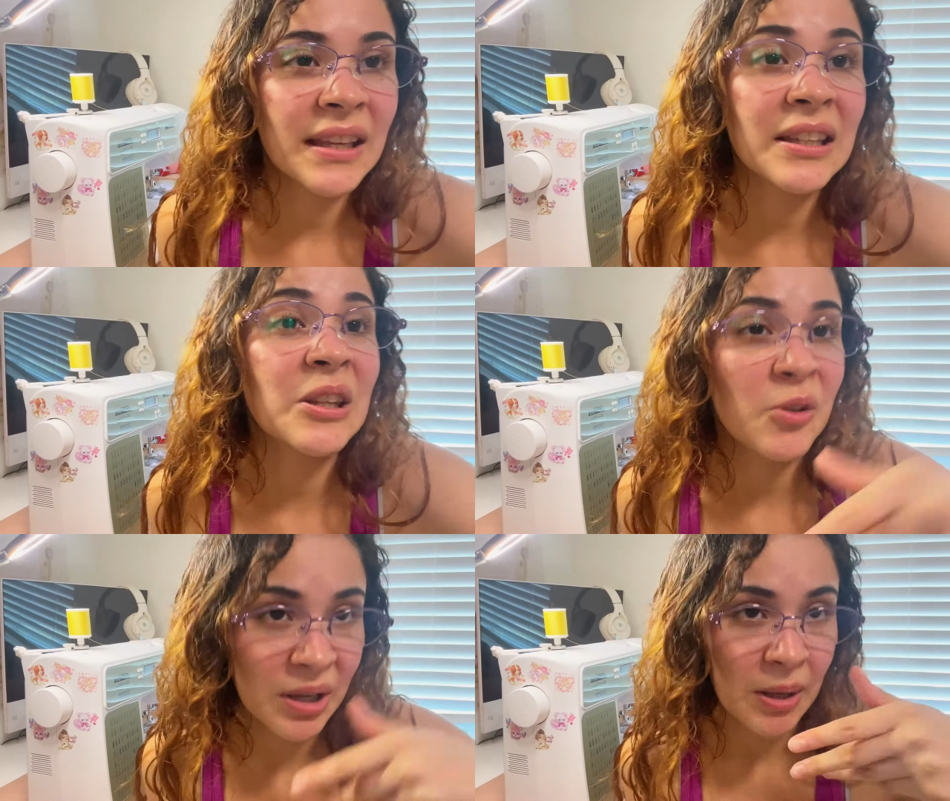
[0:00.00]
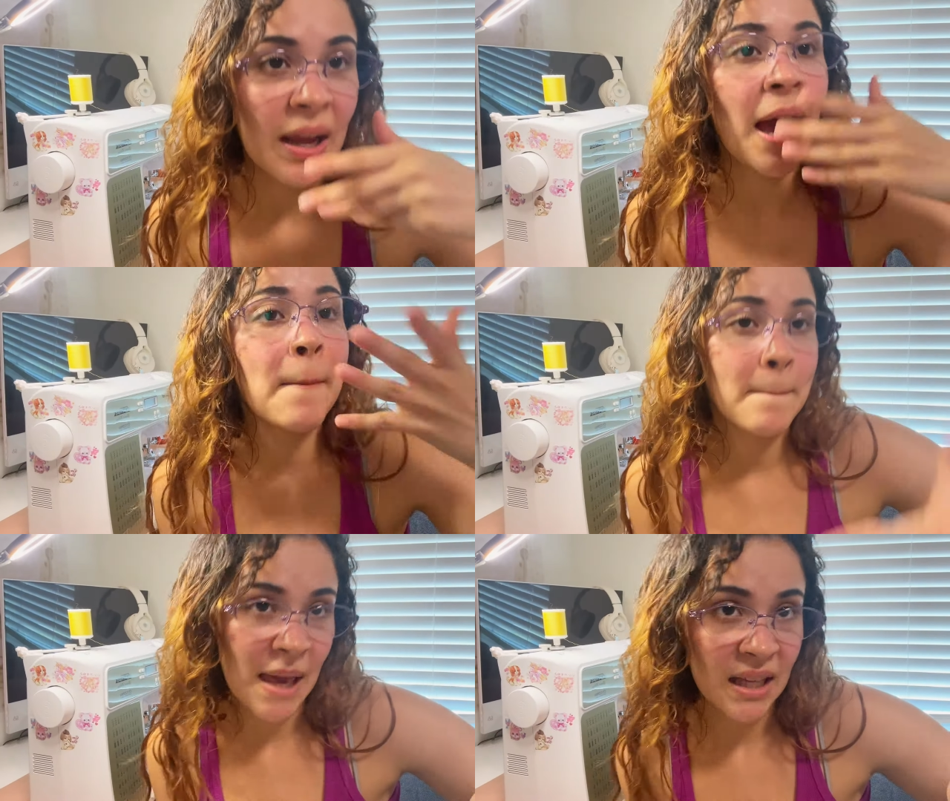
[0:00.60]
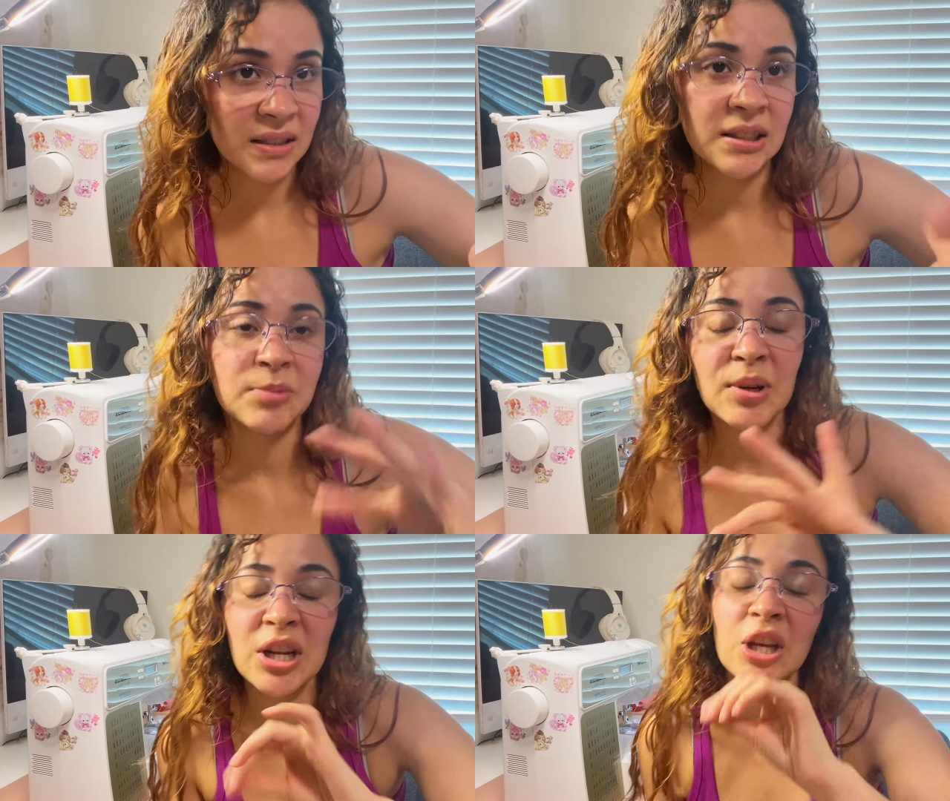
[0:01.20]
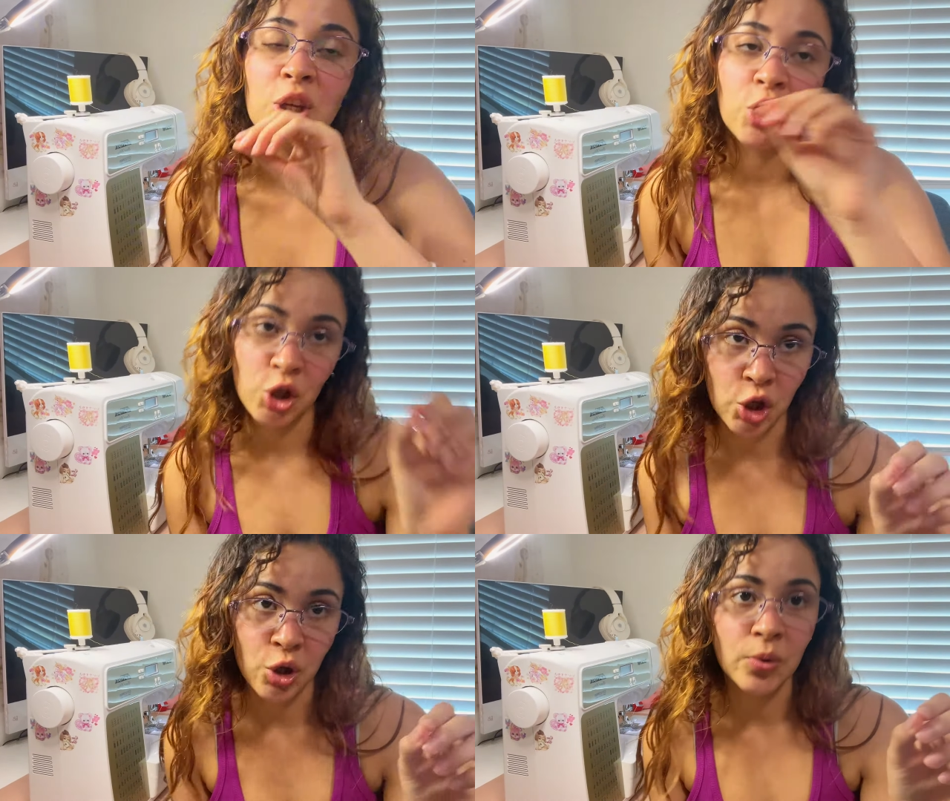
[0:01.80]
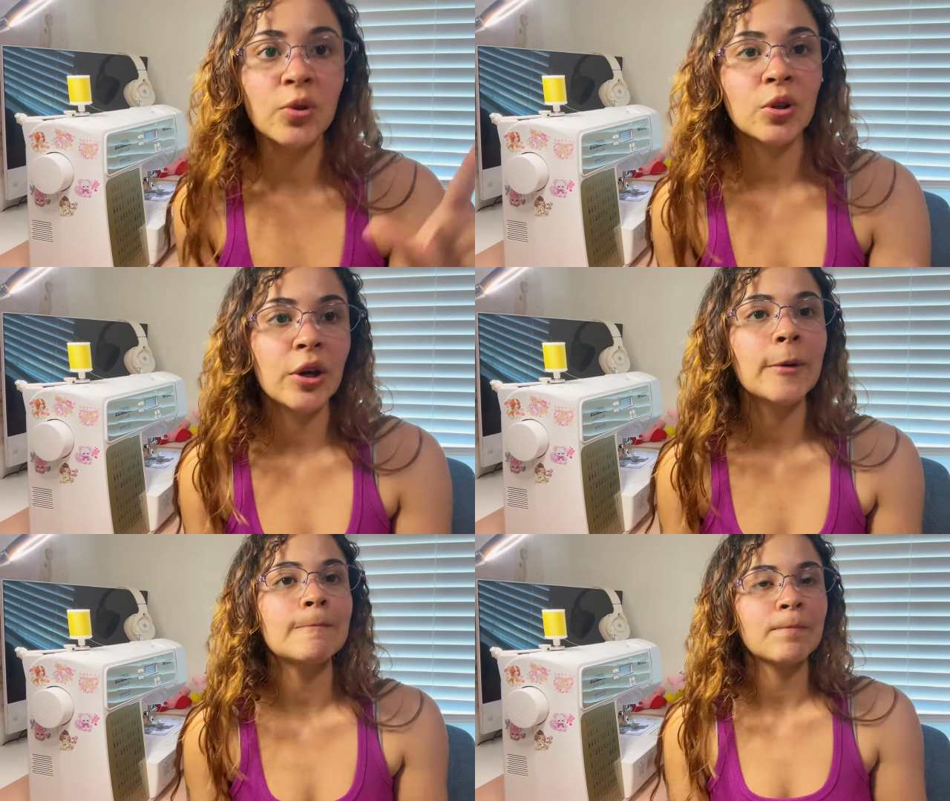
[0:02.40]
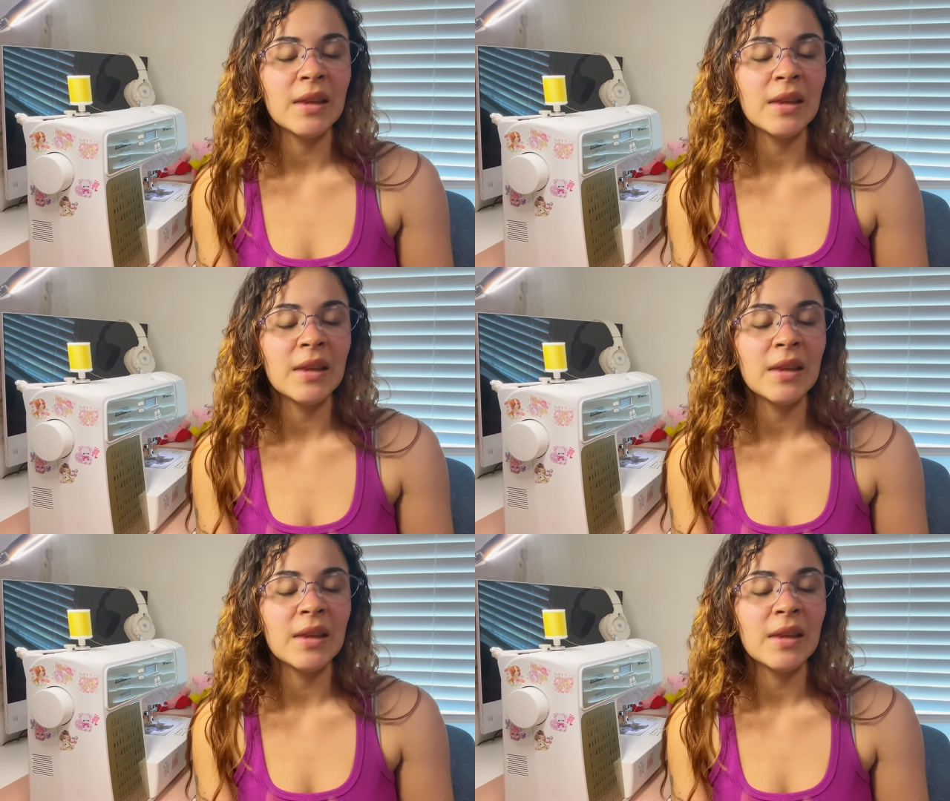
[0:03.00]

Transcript: It's looking amazing. It's pretty cute, you know?